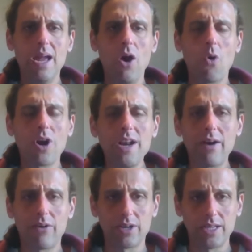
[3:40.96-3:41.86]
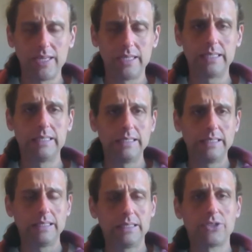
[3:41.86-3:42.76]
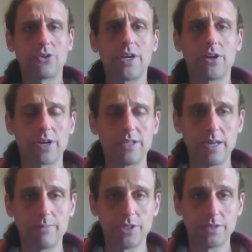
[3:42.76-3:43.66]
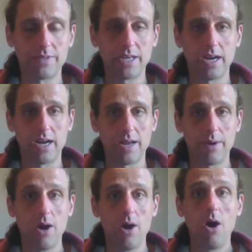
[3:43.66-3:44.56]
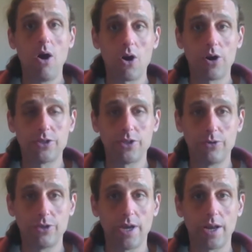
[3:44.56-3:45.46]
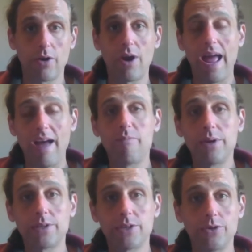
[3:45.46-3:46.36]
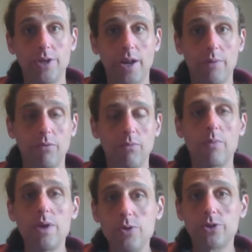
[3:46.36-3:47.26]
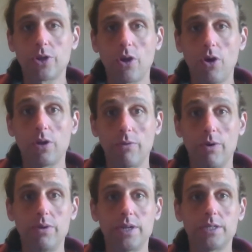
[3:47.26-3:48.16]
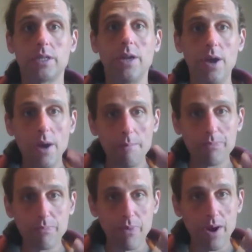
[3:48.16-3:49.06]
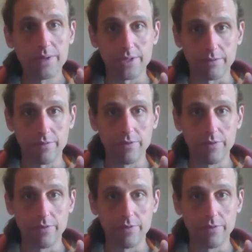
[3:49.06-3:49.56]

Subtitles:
Ordinarily, circular conceptions of time are associated or have been associated with what we used to call erroneously primitive